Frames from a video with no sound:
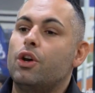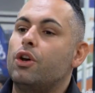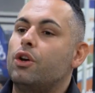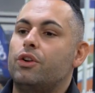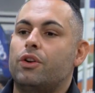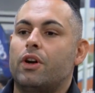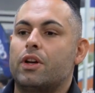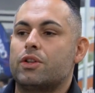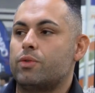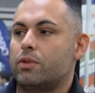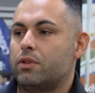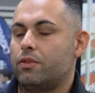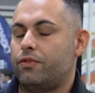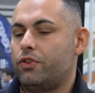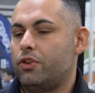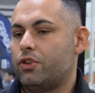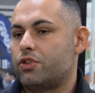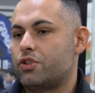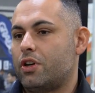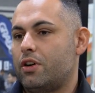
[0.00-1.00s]
Who knows what the
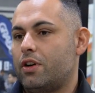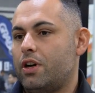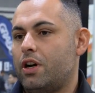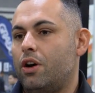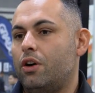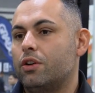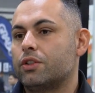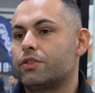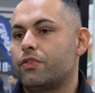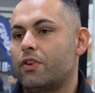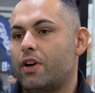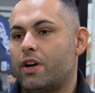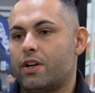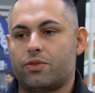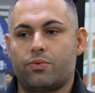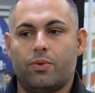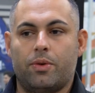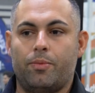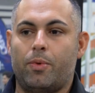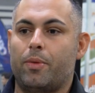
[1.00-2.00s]
future holds for
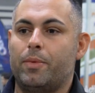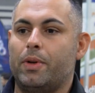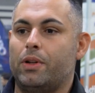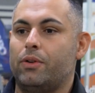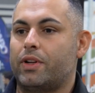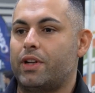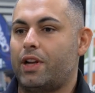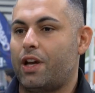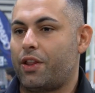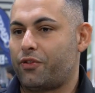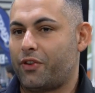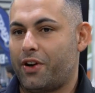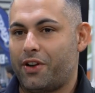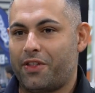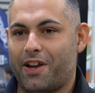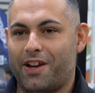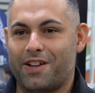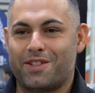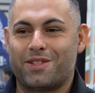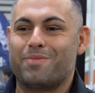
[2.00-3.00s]
us? We might be looking at
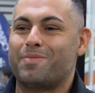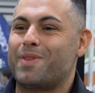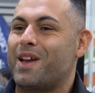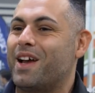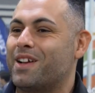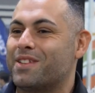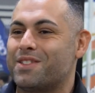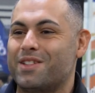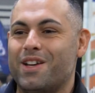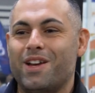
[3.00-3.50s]
3,000 pounds